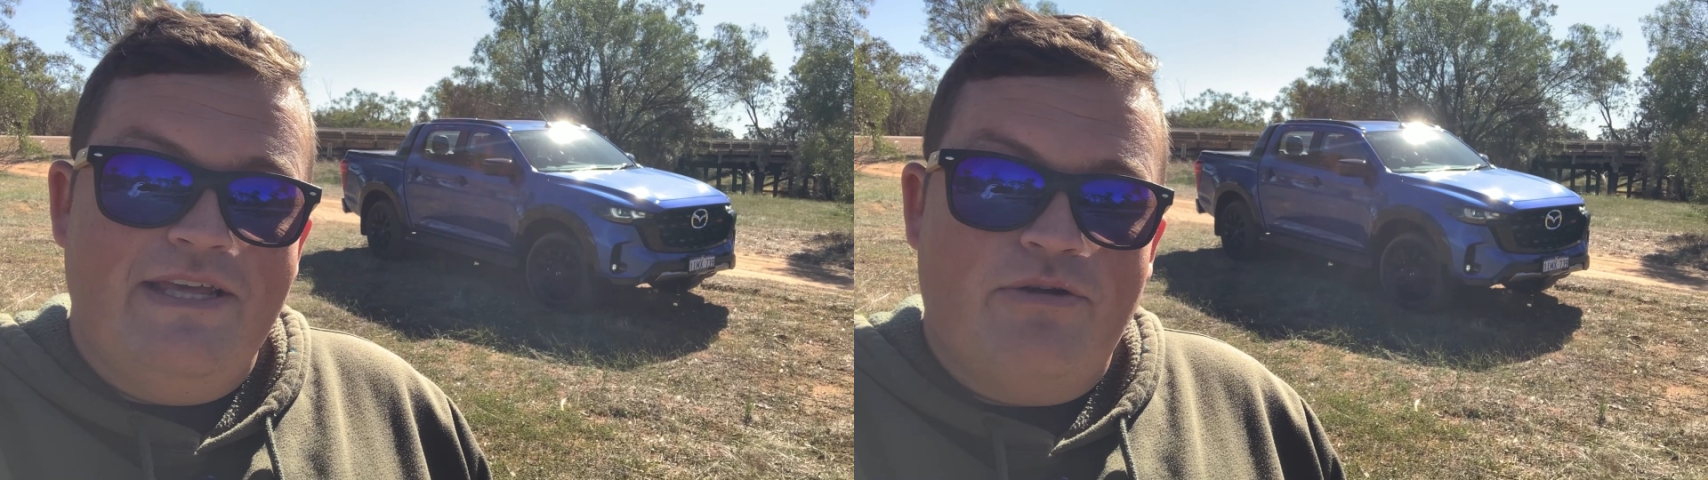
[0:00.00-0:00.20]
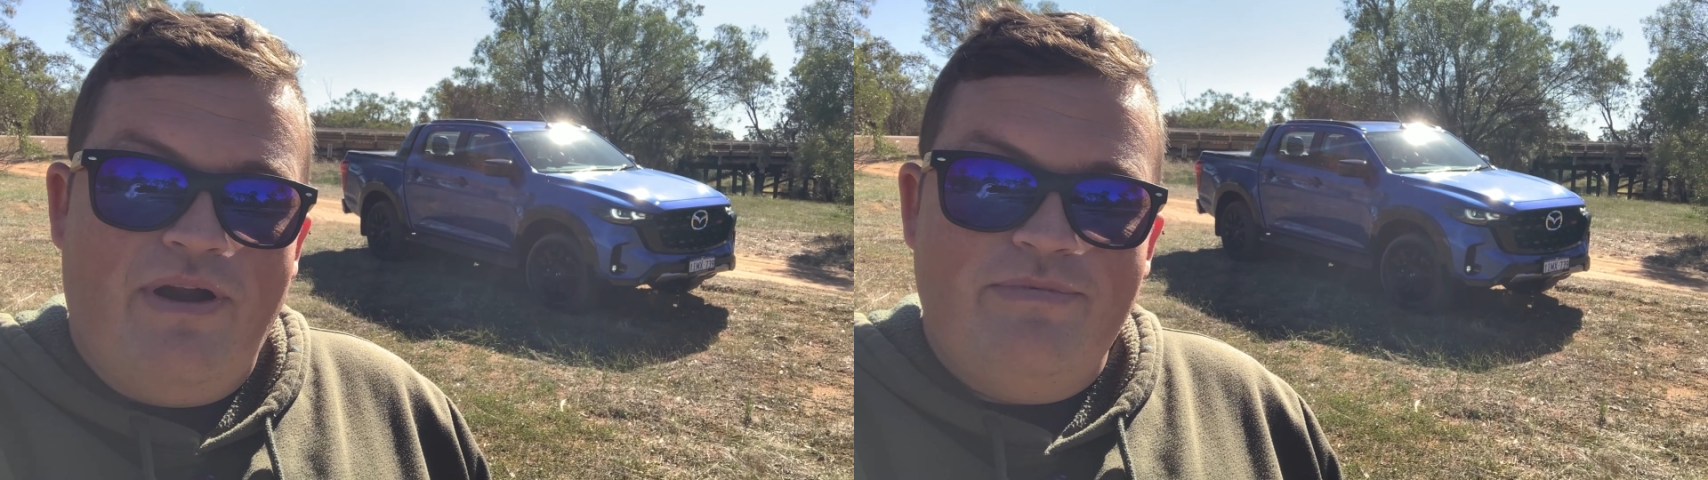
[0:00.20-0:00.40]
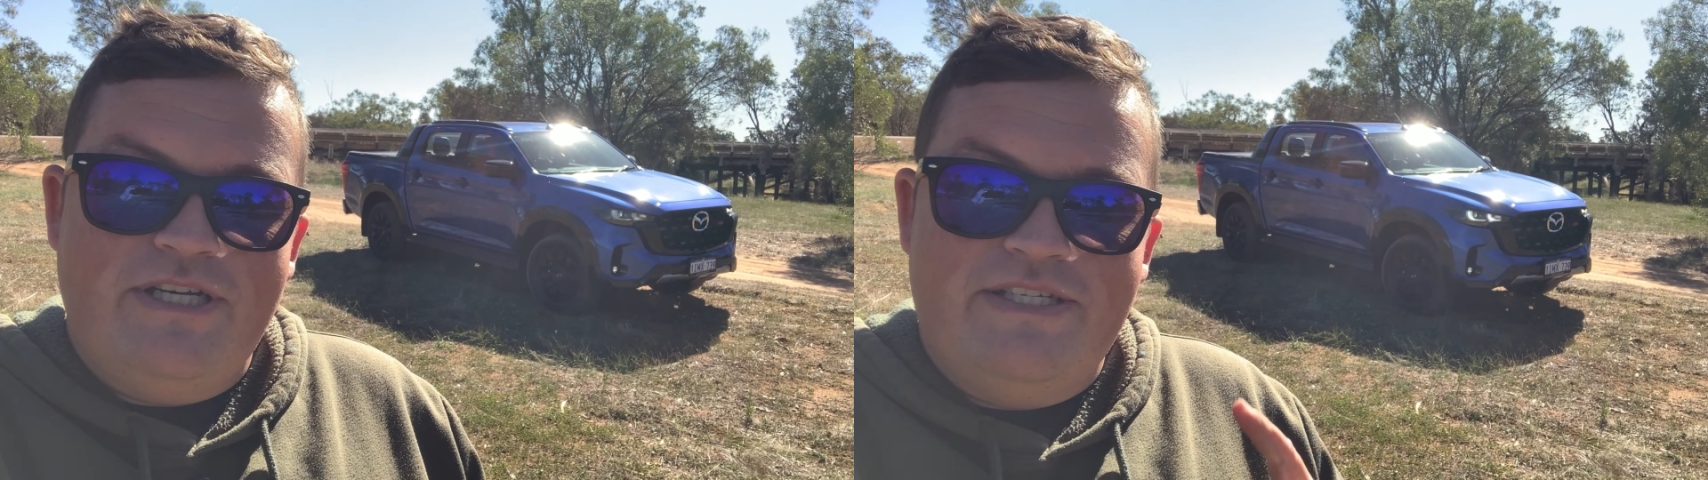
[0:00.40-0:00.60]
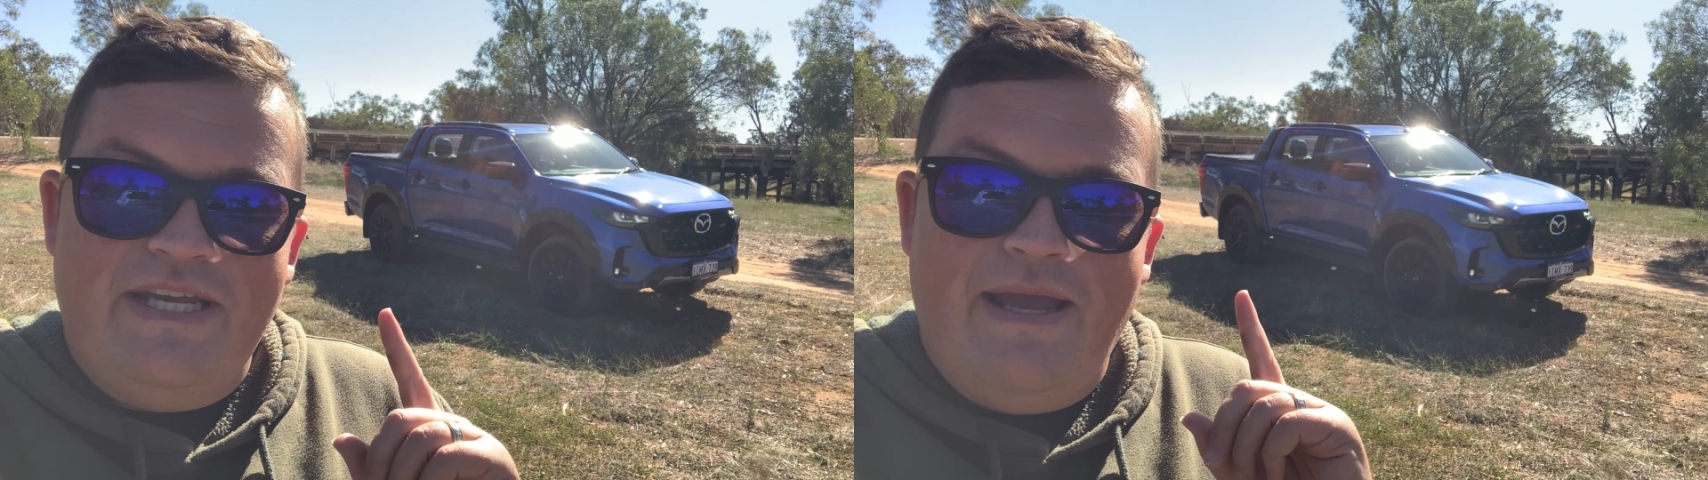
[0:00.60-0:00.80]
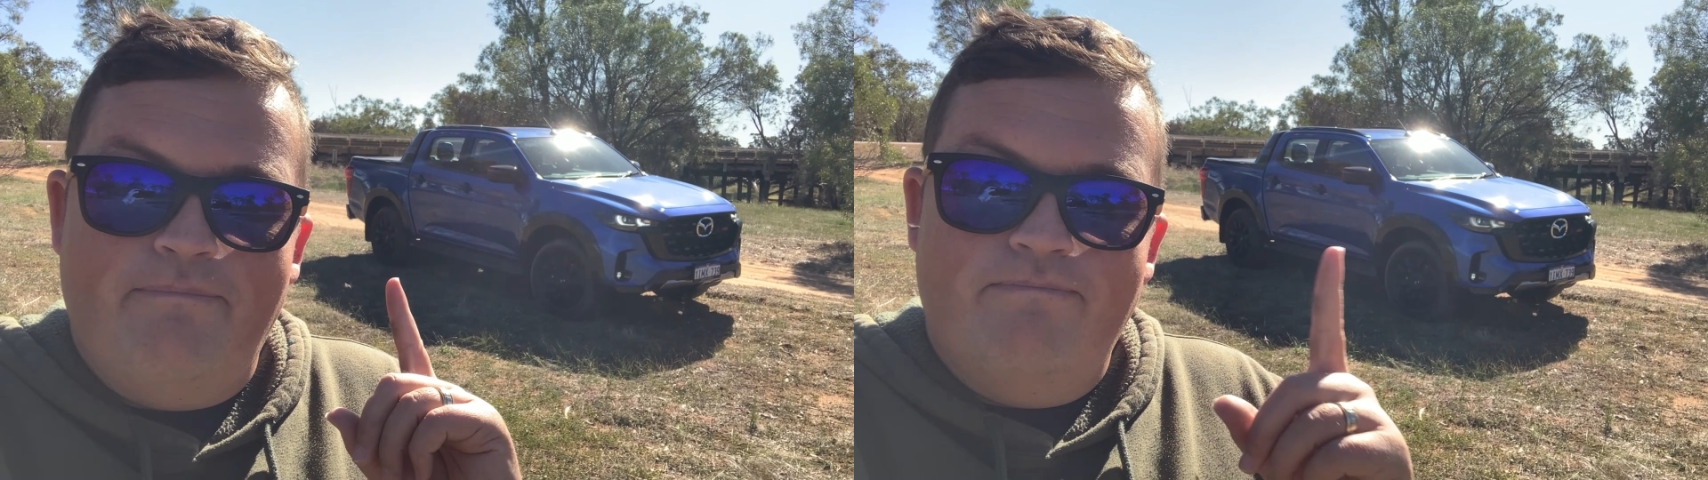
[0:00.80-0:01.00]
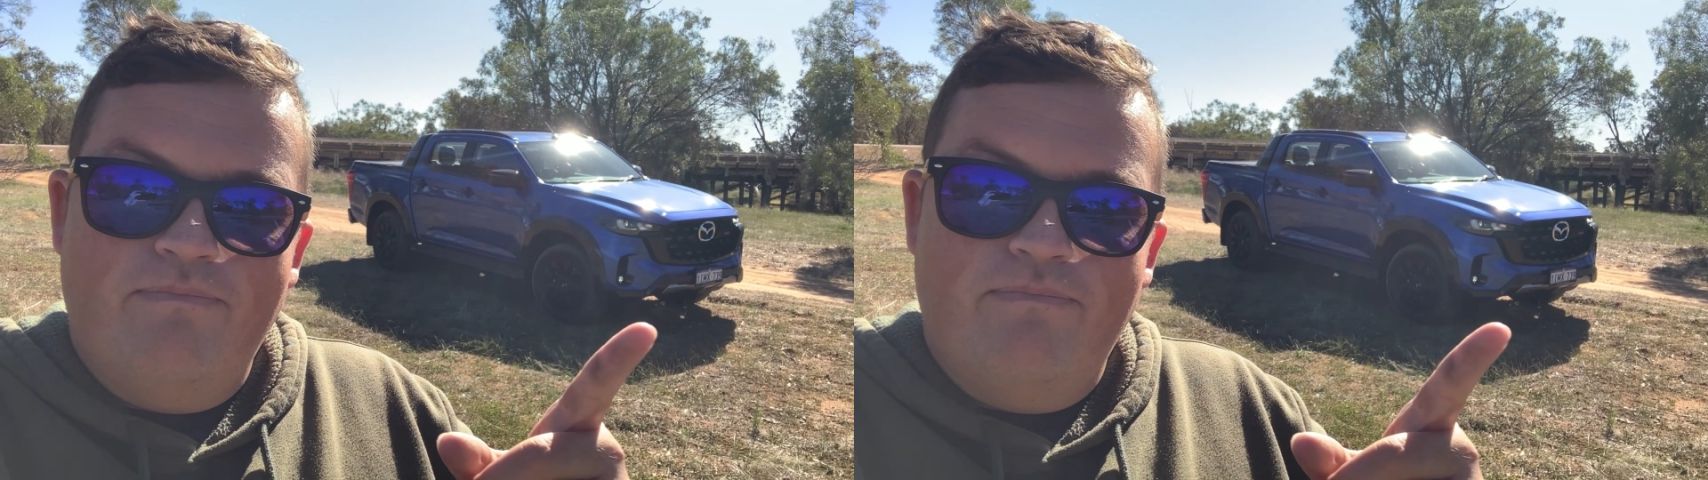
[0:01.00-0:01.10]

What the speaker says: kilogram GCM.